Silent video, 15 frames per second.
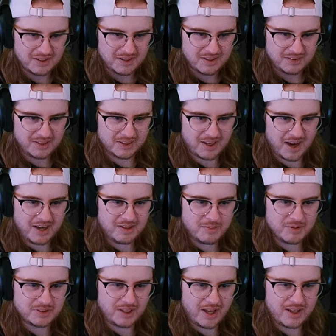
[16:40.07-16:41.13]
Like, items
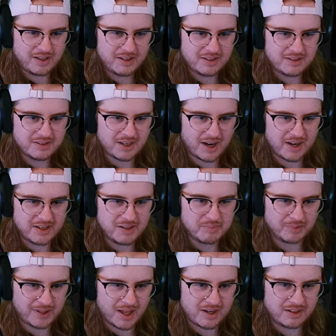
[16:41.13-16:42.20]
like Tiny
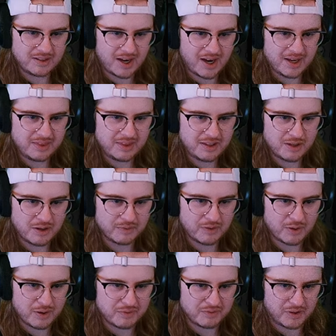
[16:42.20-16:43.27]
Planet, I think are
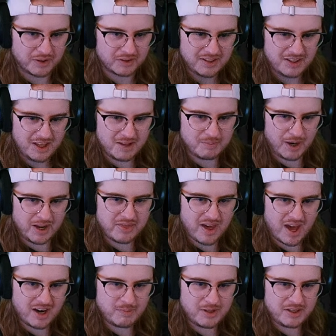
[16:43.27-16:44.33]
very fun. And by
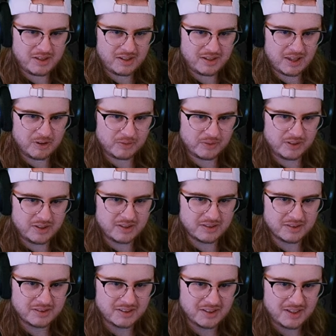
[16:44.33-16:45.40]
that, I mean, they don't really
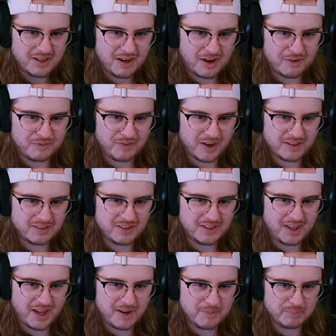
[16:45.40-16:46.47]
affect the
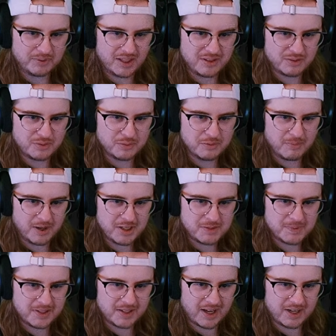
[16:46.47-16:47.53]
gameplay too much, but
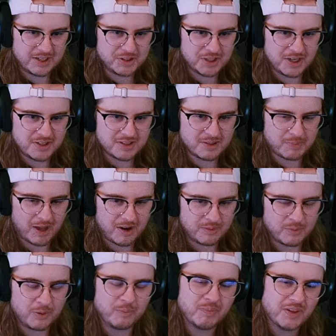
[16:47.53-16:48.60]
it kind of changes up how...
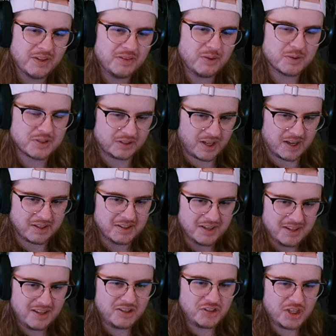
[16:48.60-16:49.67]
Well, no, it's a lie.
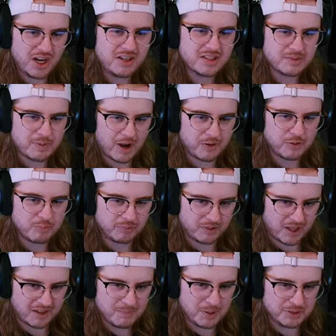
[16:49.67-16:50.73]
It changes up how you play.
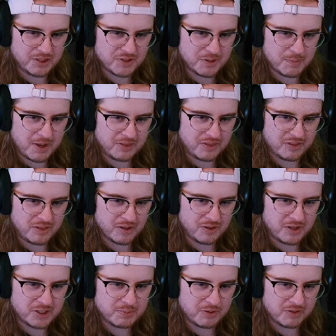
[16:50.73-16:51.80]
But it doesn't make the
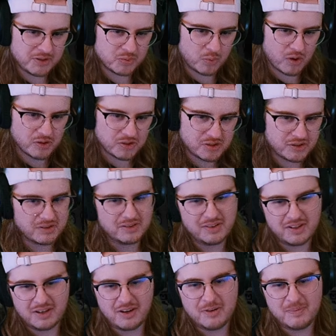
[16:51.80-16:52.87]
experience worse, you
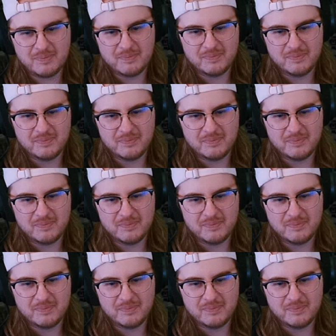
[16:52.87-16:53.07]
know?